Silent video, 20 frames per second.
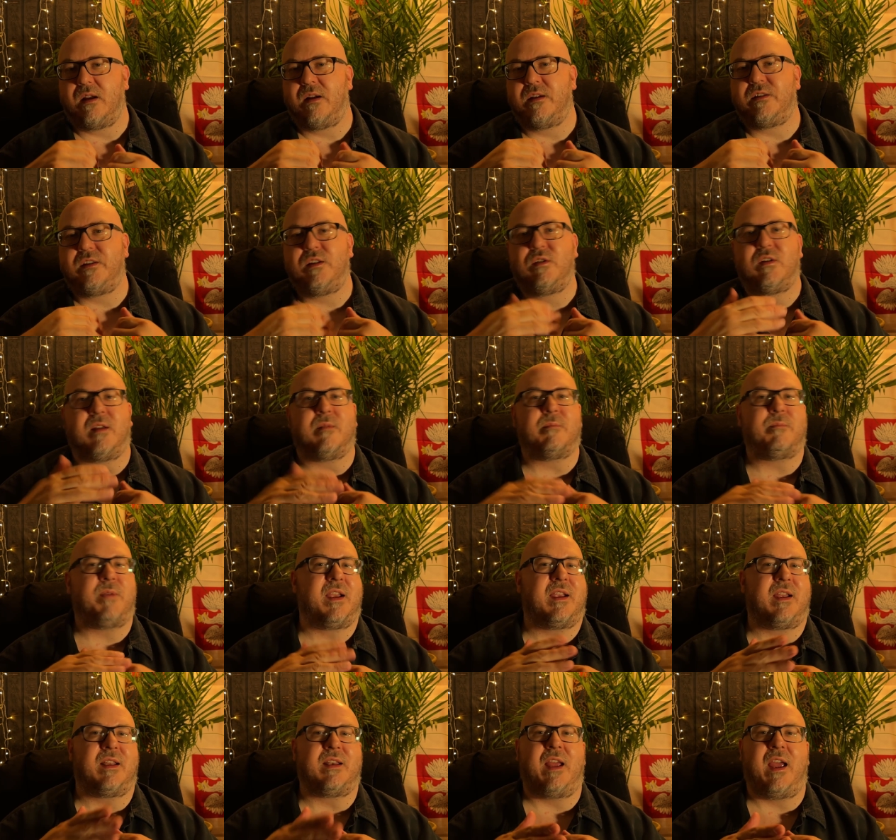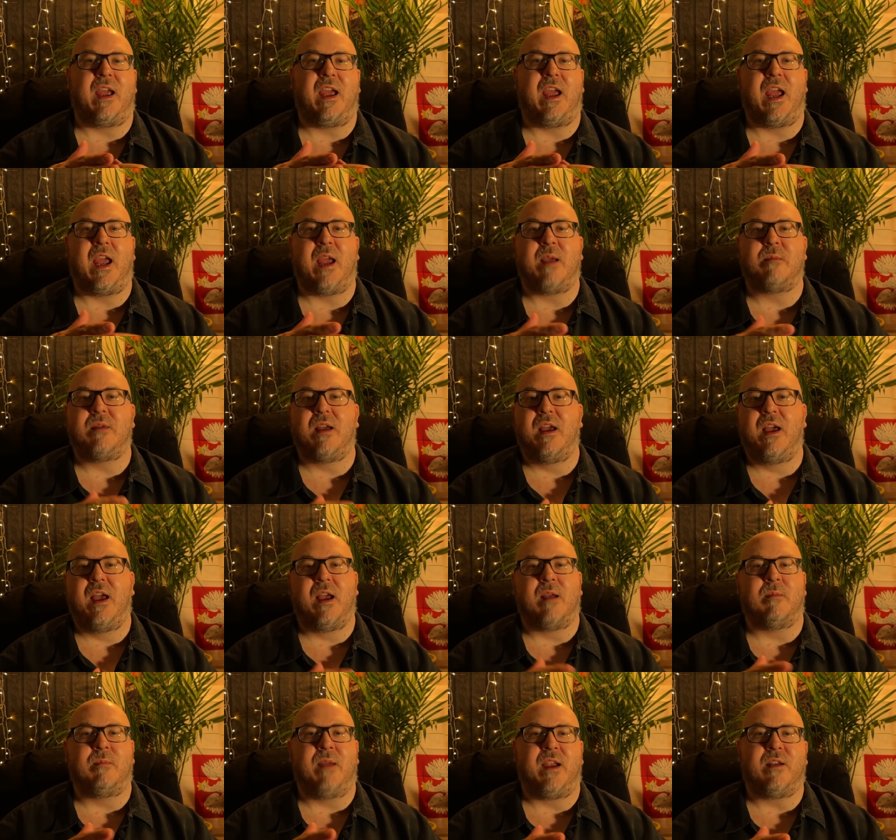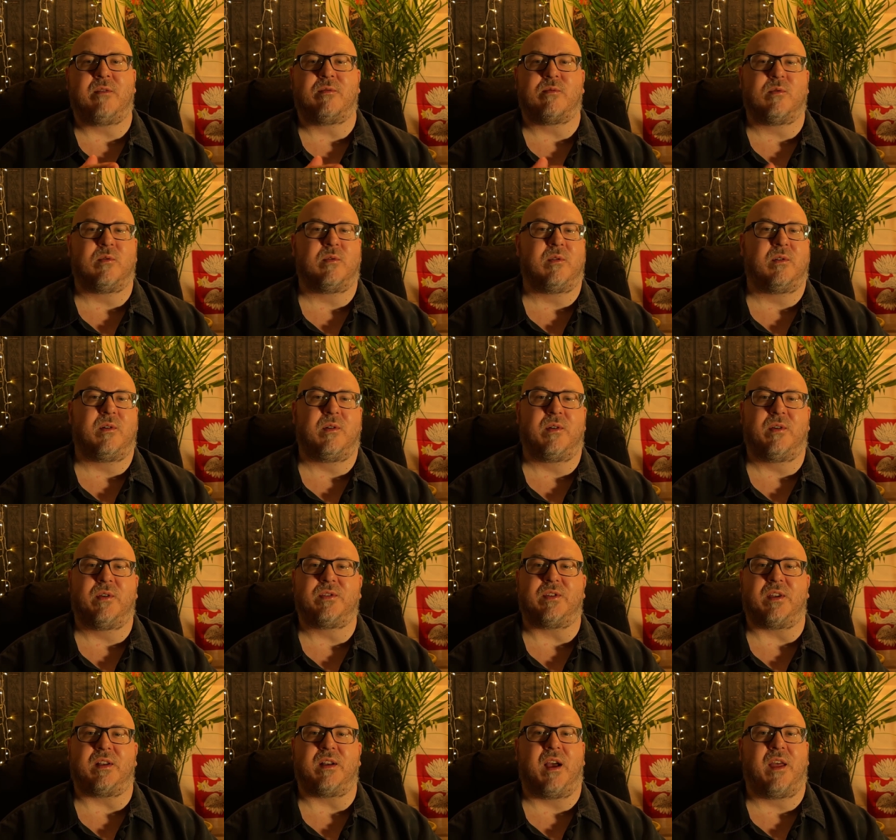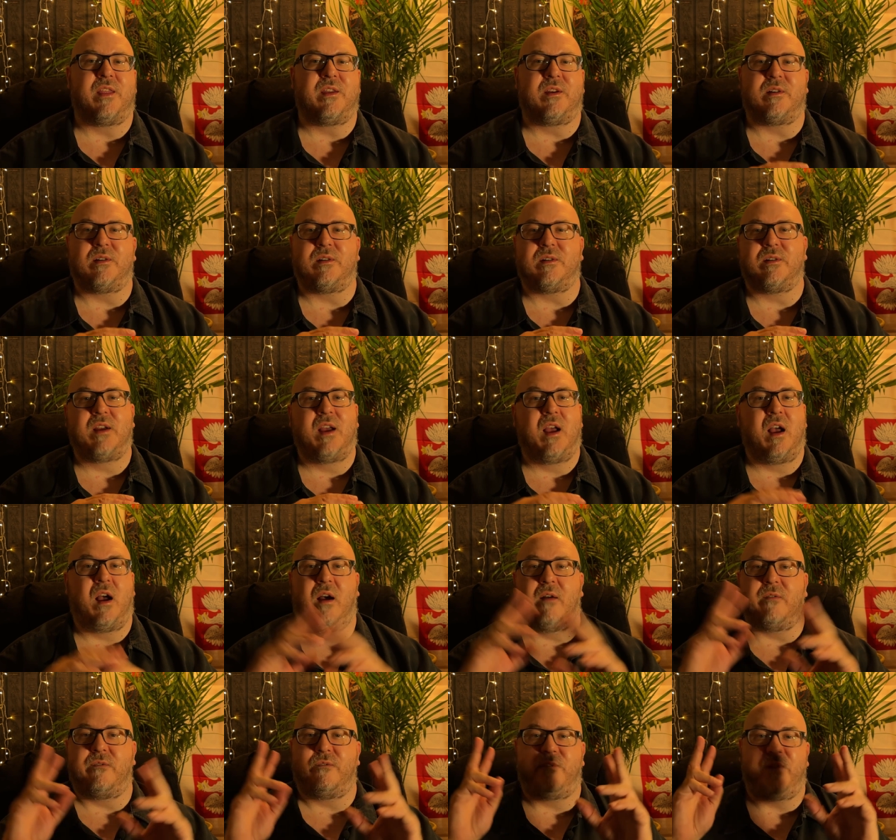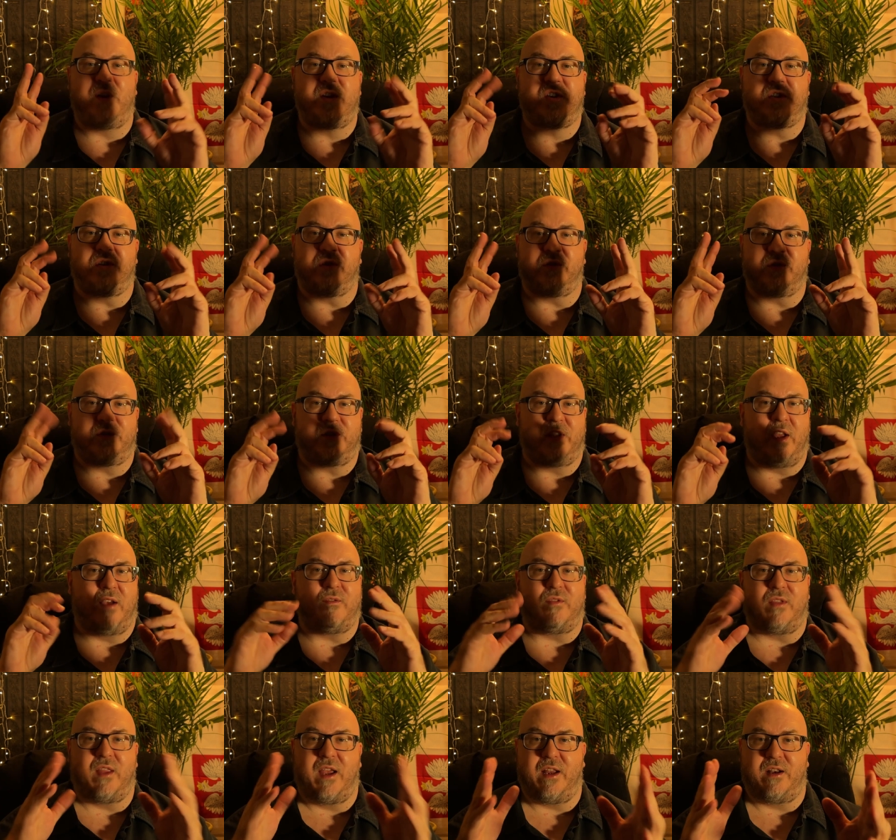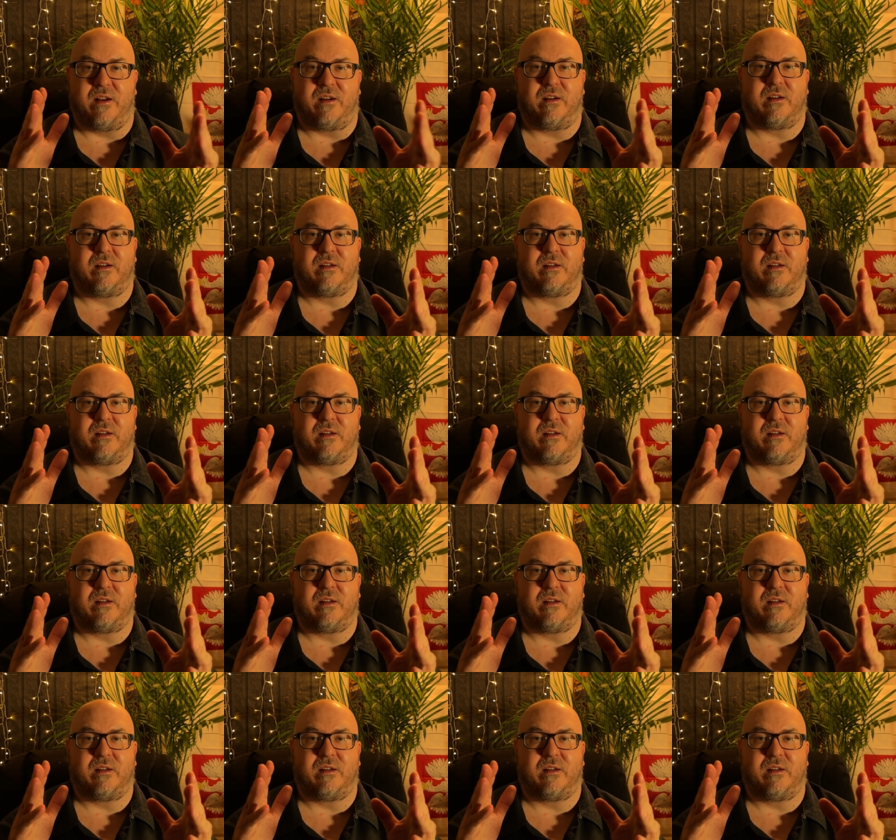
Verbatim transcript: You can pick a name, make rules, and other official stuff later.